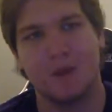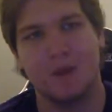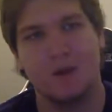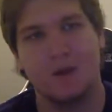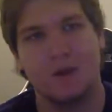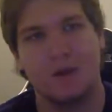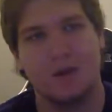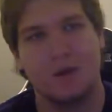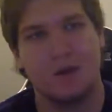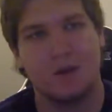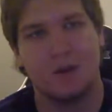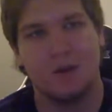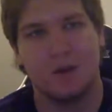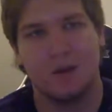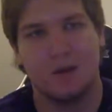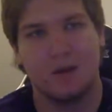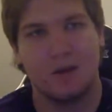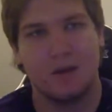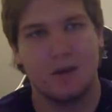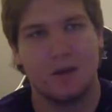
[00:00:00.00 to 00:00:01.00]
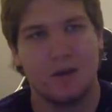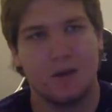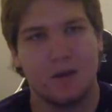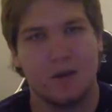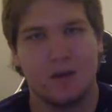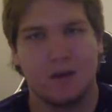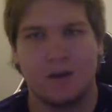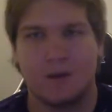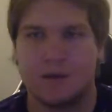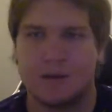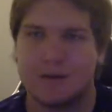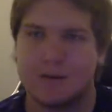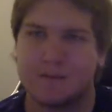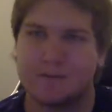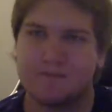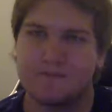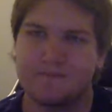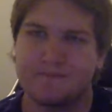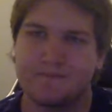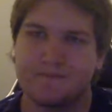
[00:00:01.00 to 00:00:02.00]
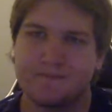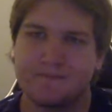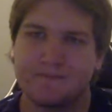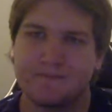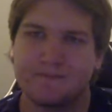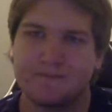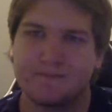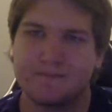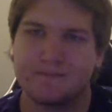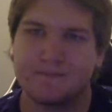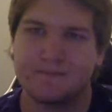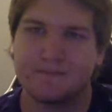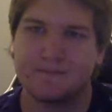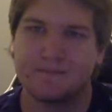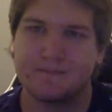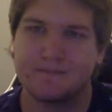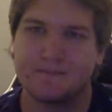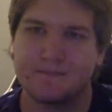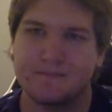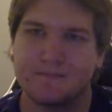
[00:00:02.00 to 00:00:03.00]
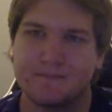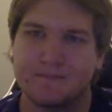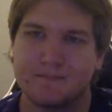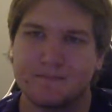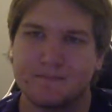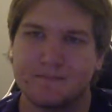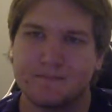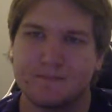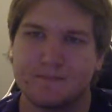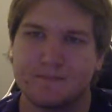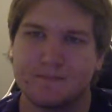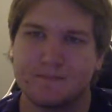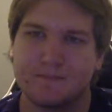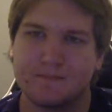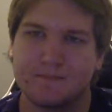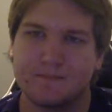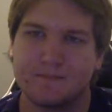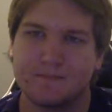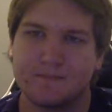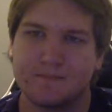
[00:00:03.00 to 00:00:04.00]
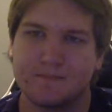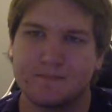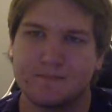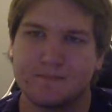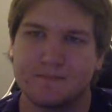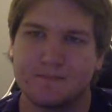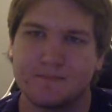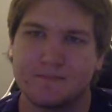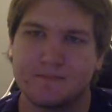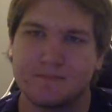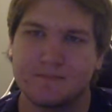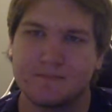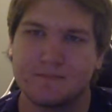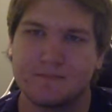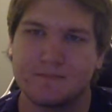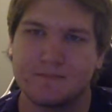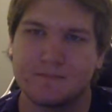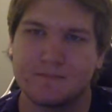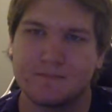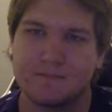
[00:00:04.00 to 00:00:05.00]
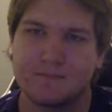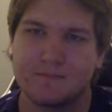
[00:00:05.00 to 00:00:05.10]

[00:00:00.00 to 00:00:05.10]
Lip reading: Nothing is said.